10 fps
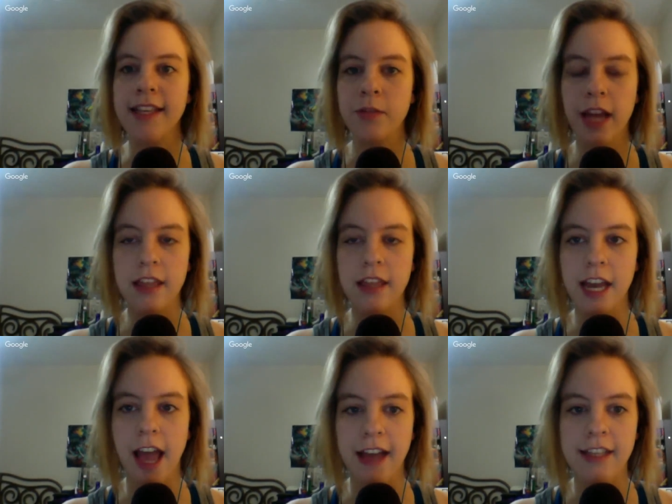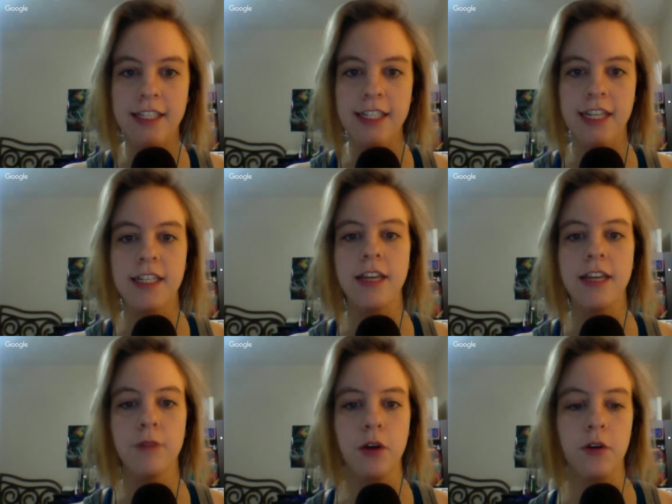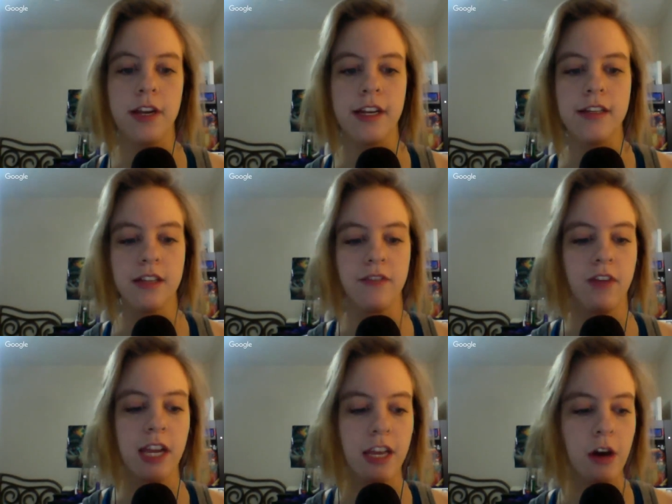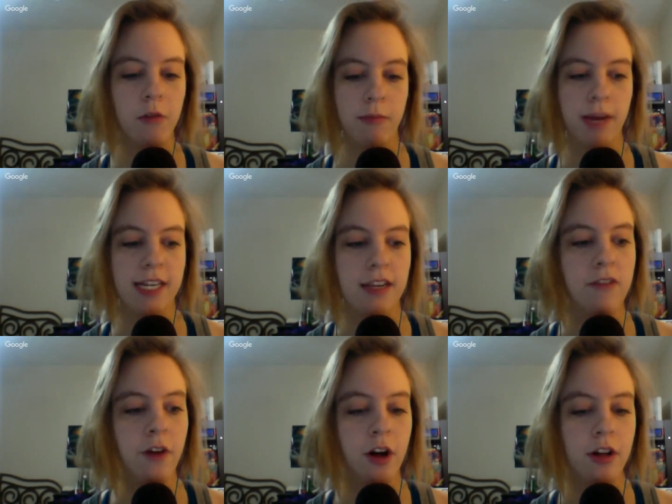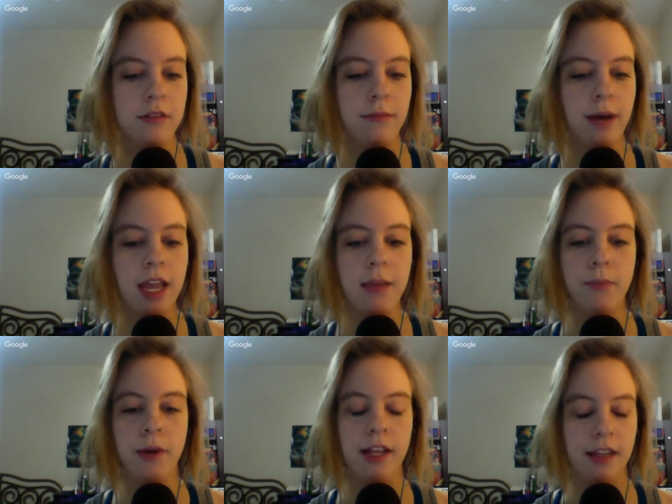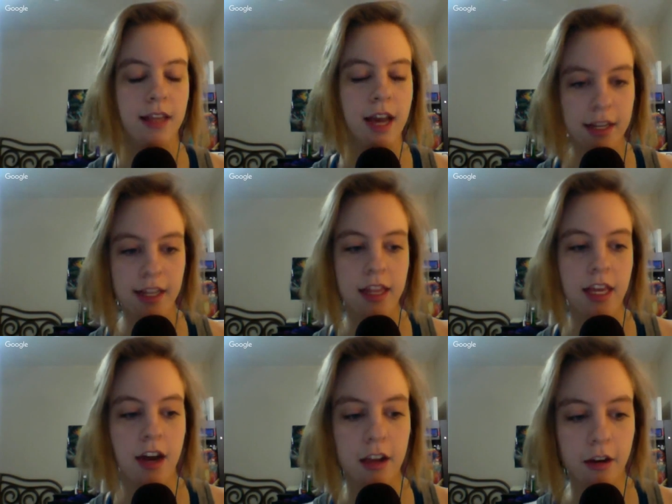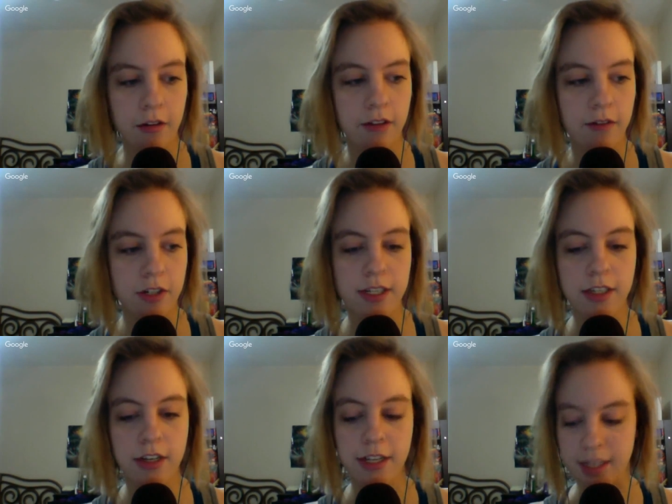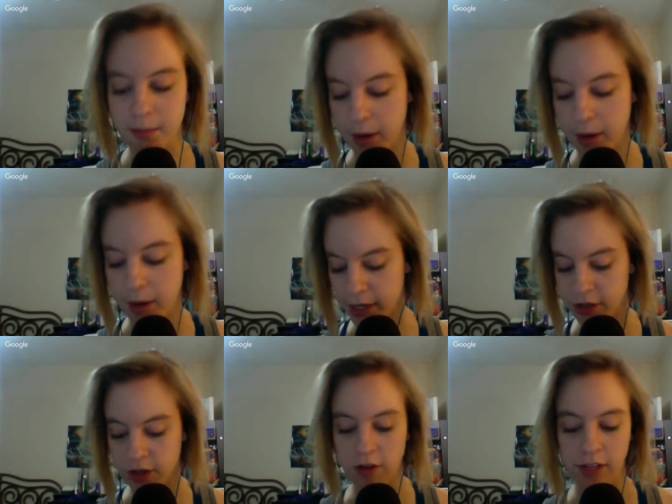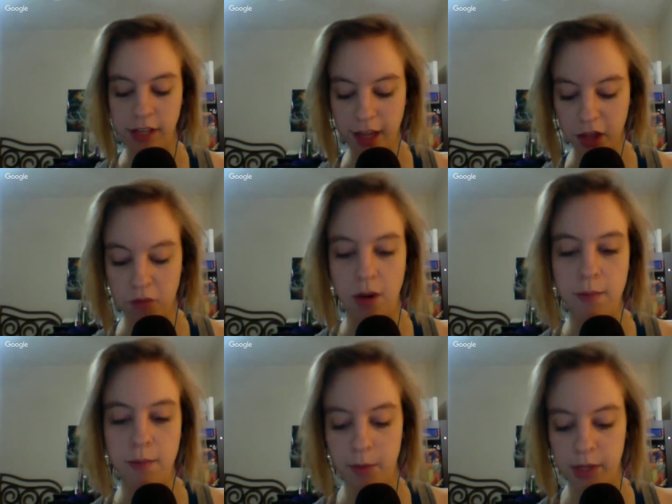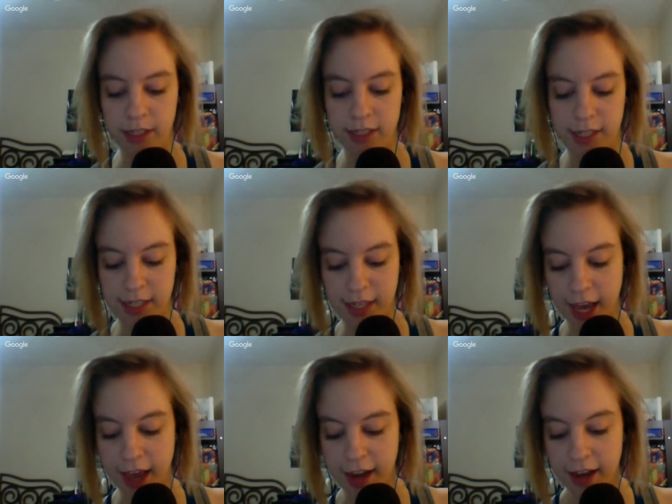week I think I accidentally recorded into the video with my default mic, but luckily the audio only version is good, except I'm pretty sure only like 3 people listened to that.